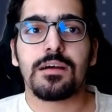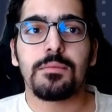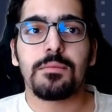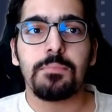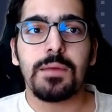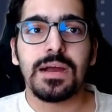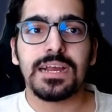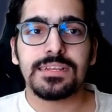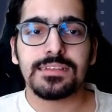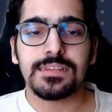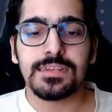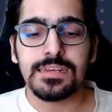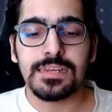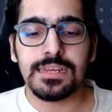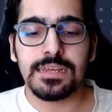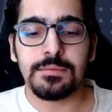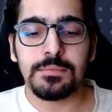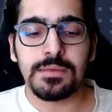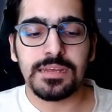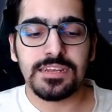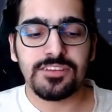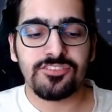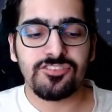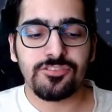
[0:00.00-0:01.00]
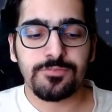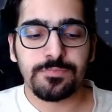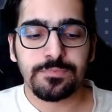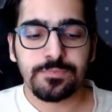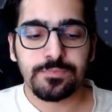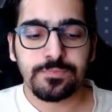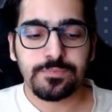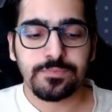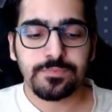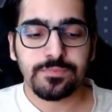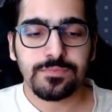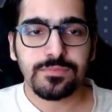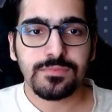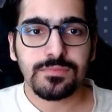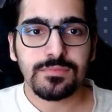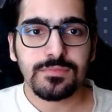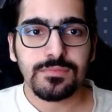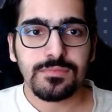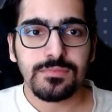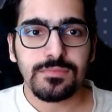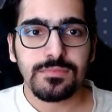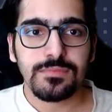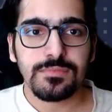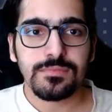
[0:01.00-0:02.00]
a Python image,
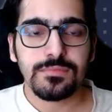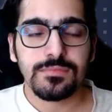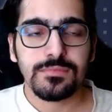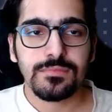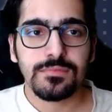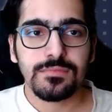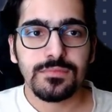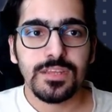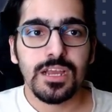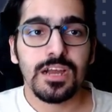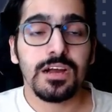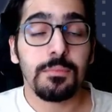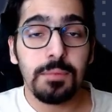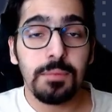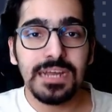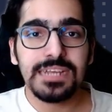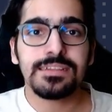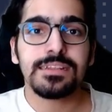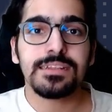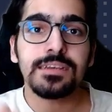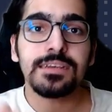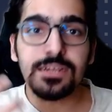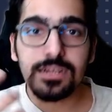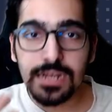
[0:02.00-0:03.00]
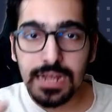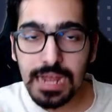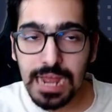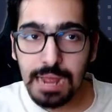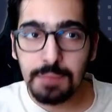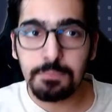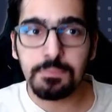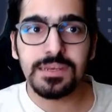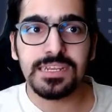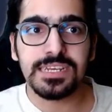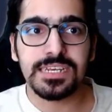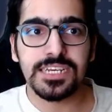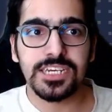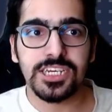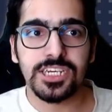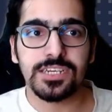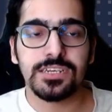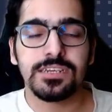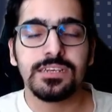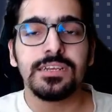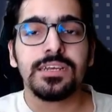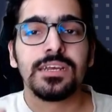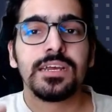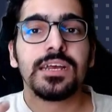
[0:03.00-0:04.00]
a Python
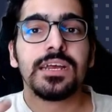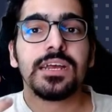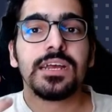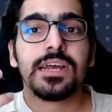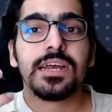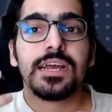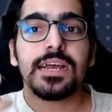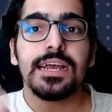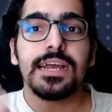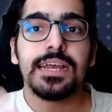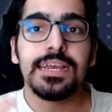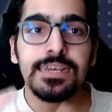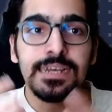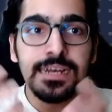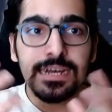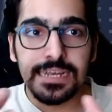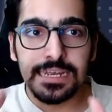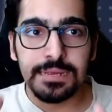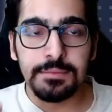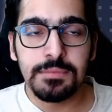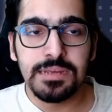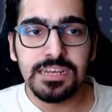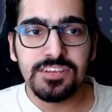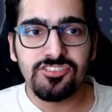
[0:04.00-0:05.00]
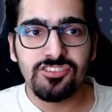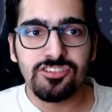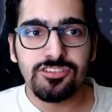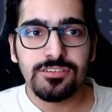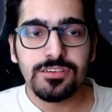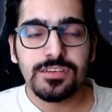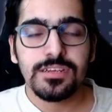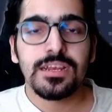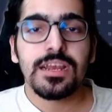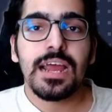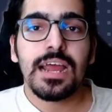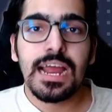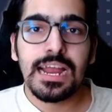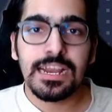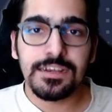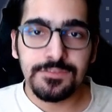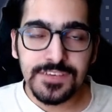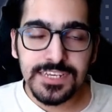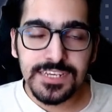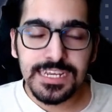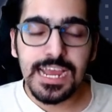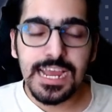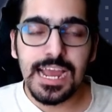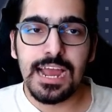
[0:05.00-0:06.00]
application in an image and
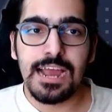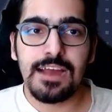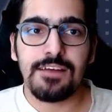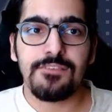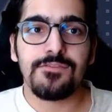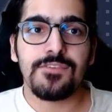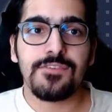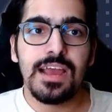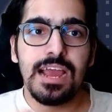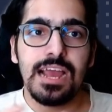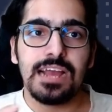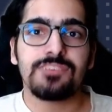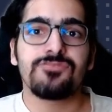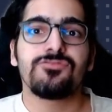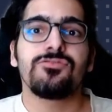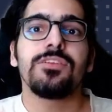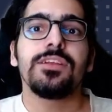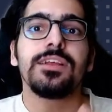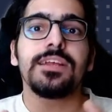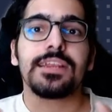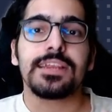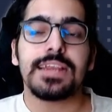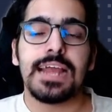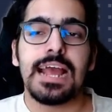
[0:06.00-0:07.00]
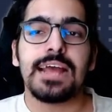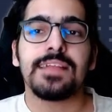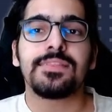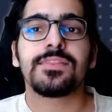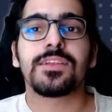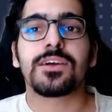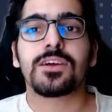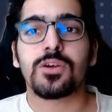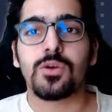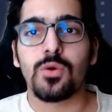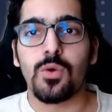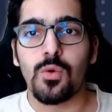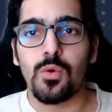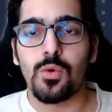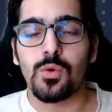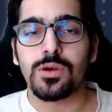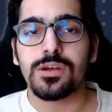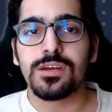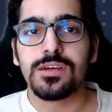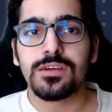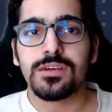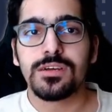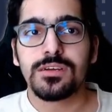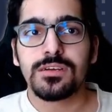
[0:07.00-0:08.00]
we have actually ran the
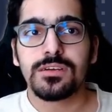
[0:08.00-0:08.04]
code